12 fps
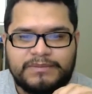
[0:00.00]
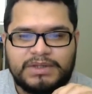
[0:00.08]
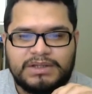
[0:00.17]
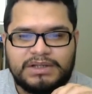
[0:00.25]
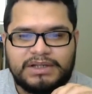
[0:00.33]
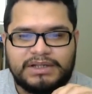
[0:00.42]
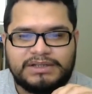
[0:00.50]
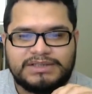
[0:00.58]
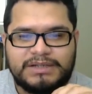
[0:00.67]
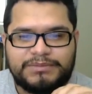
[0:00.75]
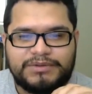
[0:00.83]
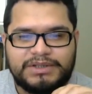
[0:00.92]
Like
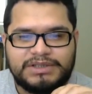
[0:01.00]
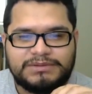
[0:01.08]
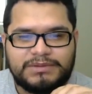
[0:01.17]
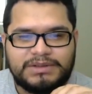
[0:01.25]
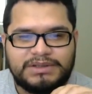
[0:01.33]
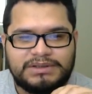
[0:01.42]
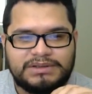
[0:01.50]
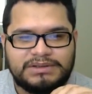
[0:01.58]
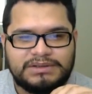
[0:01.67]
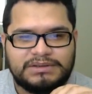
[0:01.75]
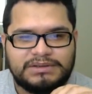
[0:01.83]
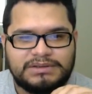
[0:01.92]
example, this one,
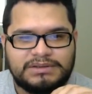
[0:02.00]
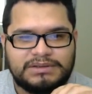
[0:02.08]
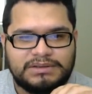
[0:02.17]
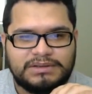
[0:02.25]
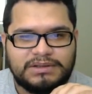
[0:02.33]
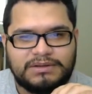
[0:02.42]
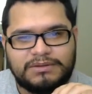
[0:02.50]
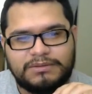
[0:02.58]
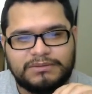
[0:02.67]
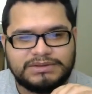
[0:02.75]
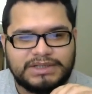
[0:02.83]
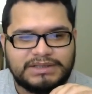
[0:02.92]
the old
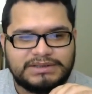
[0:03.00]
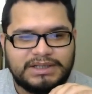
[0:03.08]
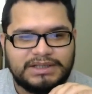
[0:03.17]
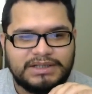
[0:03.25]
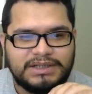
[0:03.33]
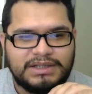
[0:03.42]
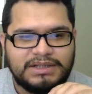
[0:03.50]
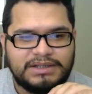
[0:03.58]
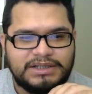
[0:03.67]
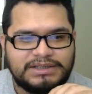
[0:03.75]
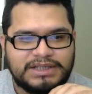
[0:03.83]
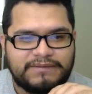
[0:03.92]
ones I sent,
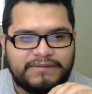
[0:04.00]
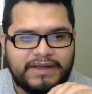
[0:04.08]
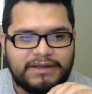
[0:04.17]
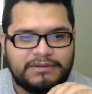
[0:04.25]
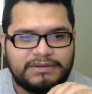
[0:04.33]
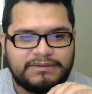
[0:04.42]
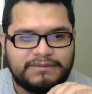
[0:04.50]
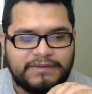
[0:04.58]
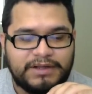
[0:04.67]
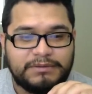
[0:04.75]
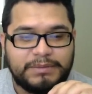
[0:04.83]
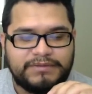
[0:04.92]
these have
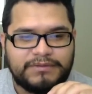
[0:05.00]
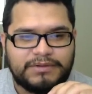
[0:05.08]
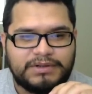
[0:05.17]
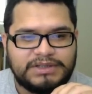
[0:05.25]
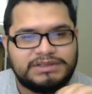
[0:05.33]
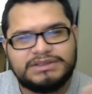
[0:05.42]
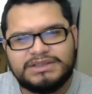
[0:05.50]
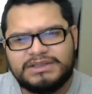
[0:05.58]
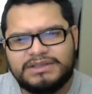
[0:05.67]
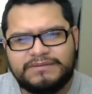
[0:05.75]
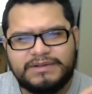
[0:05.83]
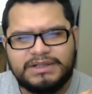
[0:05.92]
failed before. This is a
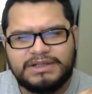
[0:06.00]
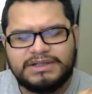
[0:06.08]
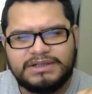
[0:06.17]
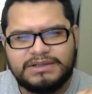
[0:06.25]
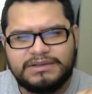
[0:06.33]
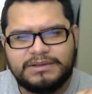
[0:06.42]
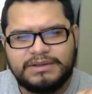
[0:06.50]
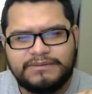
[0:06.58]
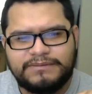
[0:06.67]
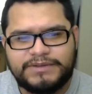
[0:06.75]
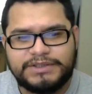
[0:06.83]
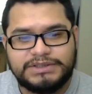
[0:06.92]
different
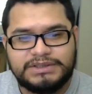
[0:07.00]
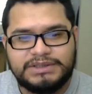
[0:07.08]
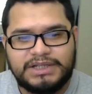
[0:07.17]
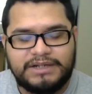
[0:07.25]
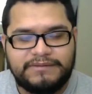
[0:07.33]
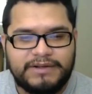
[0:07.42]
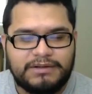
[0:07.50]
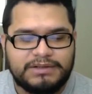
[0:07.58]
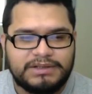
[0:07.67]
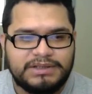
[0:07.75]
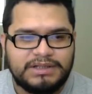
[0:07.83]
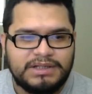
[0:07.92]
version that it failed
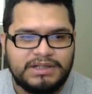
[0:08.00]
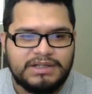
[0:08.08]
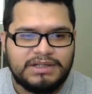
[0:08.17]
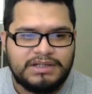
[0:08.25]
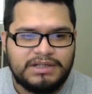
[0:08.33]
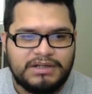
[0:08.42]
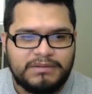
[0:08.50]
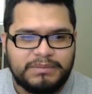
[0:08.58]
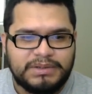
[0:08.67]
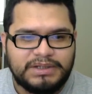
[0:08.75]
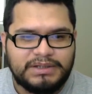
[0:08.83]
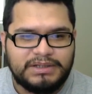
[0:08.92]
on,
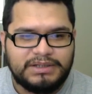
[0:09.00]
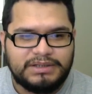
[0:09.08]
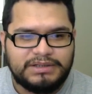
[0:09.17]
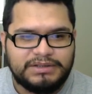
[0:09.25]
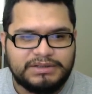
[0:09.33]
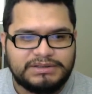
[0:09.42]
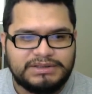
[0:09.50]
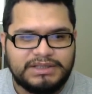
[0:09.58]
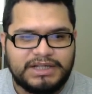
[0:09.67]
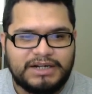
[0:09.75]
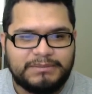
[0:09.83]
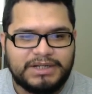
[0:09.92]
but you can see
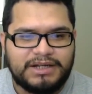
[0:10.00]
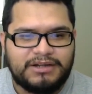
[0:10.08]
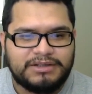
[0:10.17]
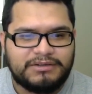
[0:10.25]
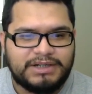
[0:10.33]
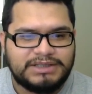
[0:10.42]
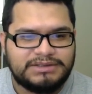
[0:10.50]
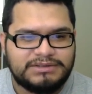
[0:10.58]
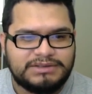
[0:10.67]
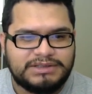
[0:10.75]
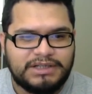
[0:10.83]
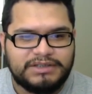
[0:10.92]
that I'm not authorized to
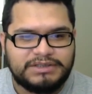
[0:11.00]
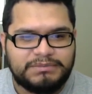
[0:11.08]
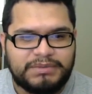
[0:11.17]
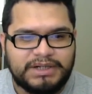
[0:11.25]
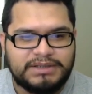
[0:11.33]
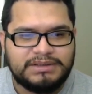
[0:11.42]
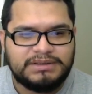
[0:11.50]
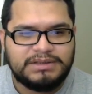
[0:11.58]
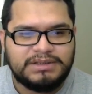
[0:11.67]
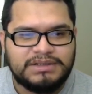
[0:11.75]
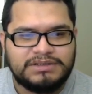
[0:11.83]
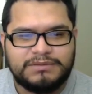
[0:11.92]
sell this brand.
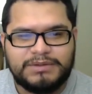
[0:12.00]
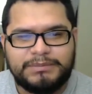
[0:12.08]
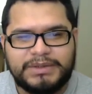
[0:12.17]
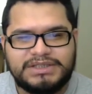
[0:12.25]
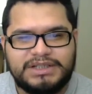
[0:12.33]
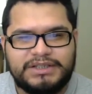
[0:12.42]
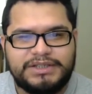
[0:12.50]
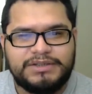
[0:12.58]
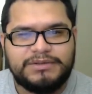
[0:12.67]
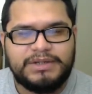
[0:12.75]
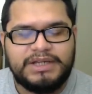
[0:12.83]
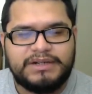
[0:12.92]
So what basically you
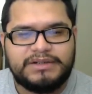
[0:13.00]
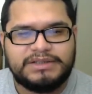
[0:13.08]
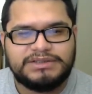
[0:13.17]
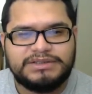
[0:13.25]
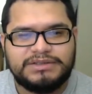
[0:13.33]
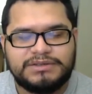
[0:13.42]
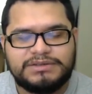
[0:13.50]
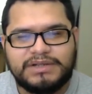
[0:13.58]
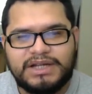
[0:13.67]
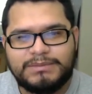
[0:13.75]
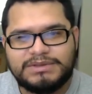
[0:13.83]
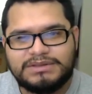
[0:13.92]
do here is you go to
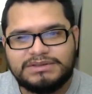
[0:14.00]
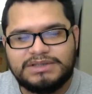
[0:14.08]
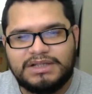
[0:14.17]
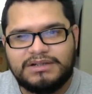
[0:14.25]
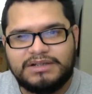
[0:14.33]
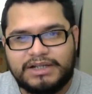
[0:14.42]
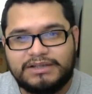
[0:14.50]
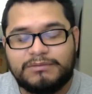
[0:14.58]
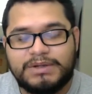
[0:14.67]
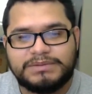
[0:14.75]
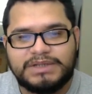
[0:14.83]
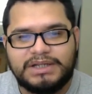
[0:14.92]
Amazon Seller, like the
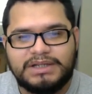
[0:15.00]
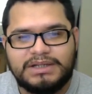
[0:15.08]
website,